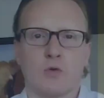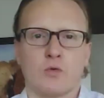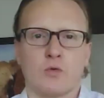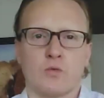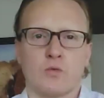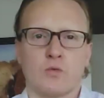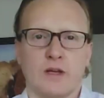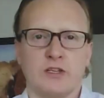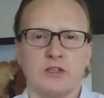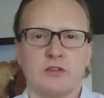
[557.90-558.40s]

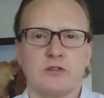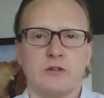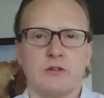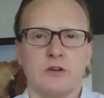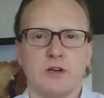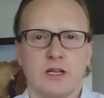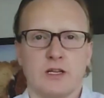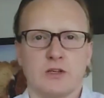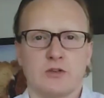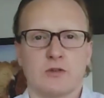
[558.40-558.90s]

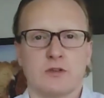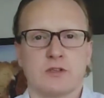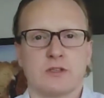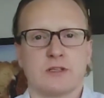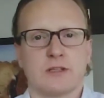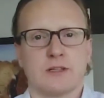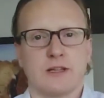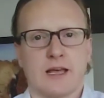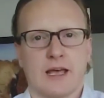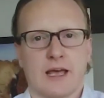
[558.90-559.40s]
Registered interests
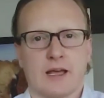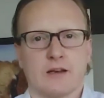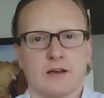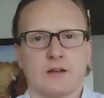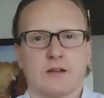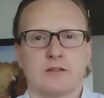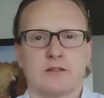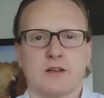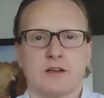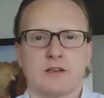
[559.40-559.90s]
in
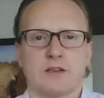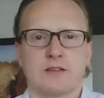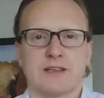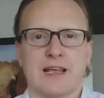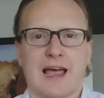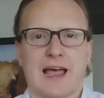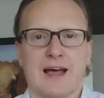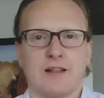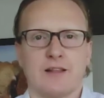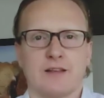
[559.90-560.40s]
land, such as
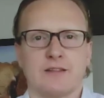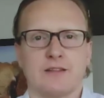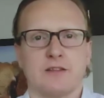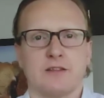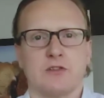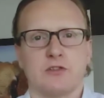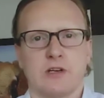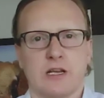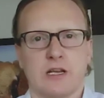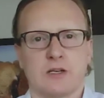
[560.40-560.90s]
Alice and
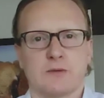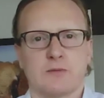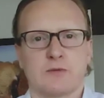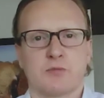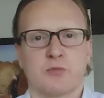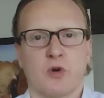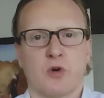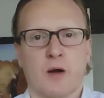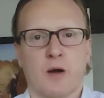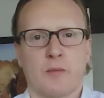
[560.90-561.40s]
Jacob's
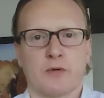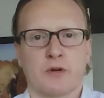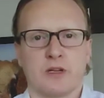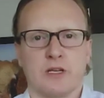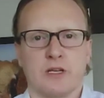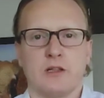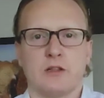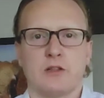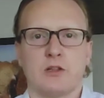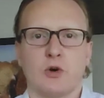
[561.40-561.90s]

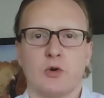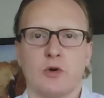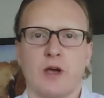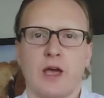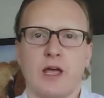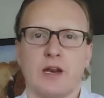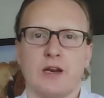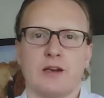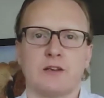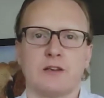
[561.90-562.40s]
property
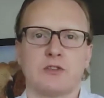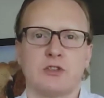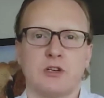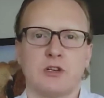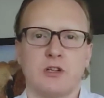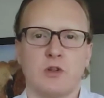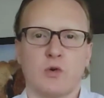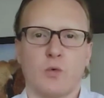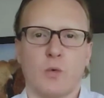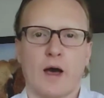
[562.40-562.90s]
located in
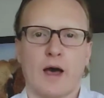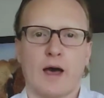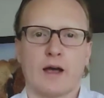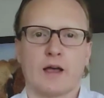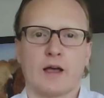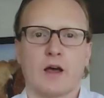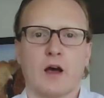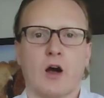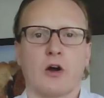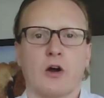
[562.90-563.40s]
Chilliwack,
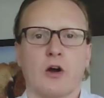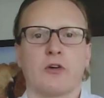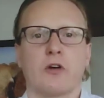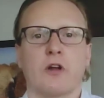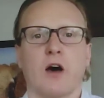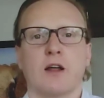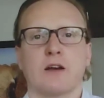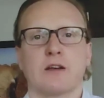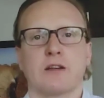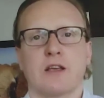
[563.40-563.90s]
are
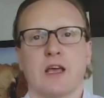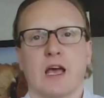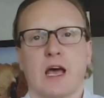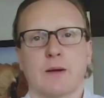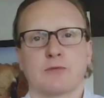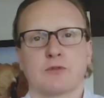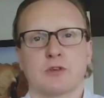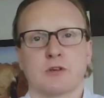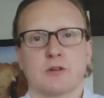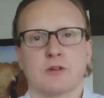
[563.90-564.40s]
not
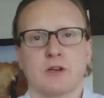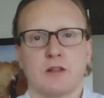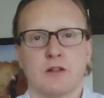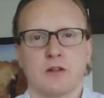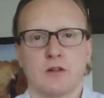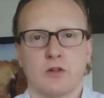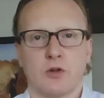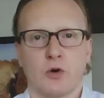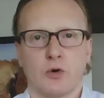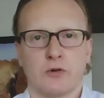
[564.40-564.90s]
captured in the
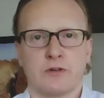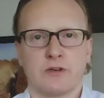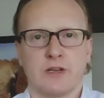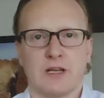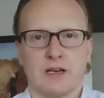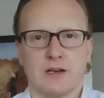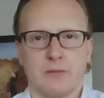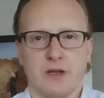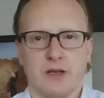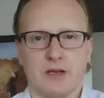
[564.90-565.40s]
LOADER
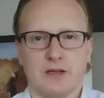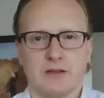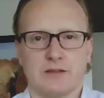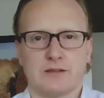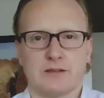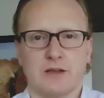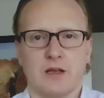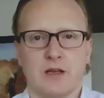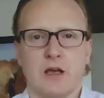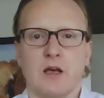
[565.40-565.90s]

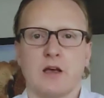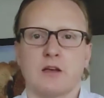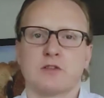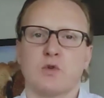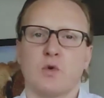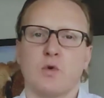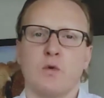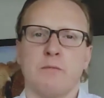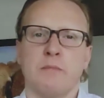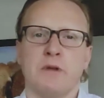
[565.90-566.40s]
database, so
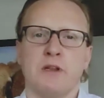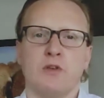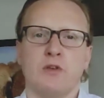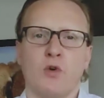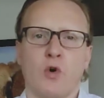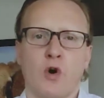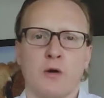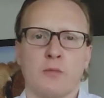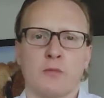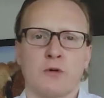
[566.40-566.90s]
it would be
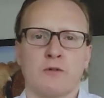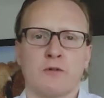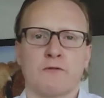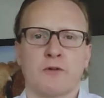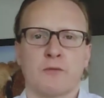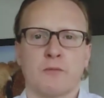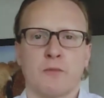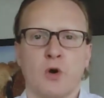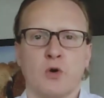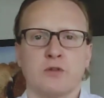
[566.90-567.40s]
normal for
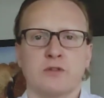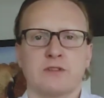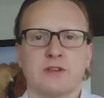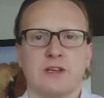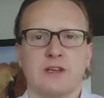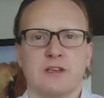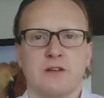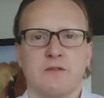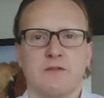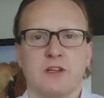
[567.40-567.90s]
most
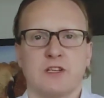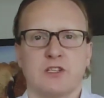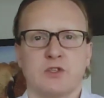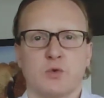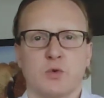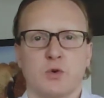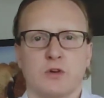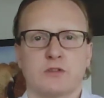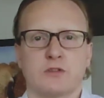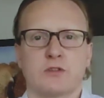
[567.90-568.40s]

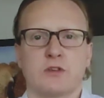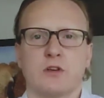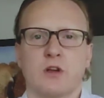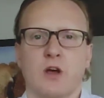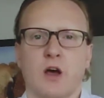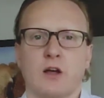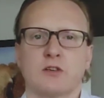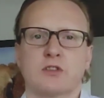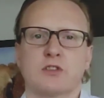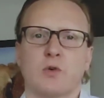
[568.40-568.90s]
individuals to
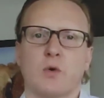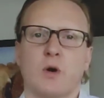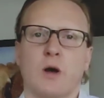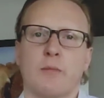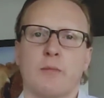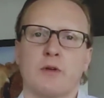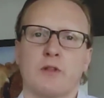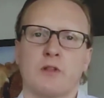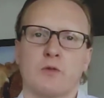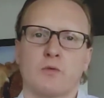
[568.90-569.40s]
not show
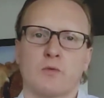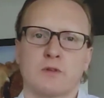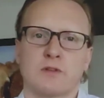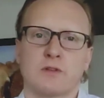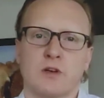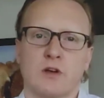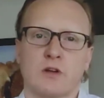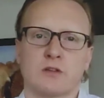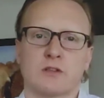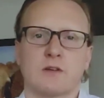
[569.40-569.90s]
up in the
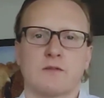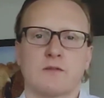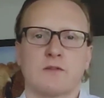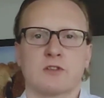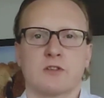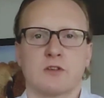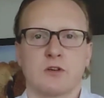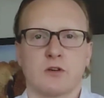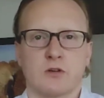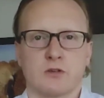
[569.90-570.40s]
results of a
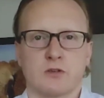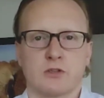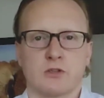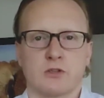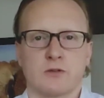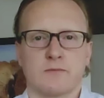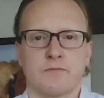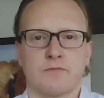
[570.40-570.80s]
search.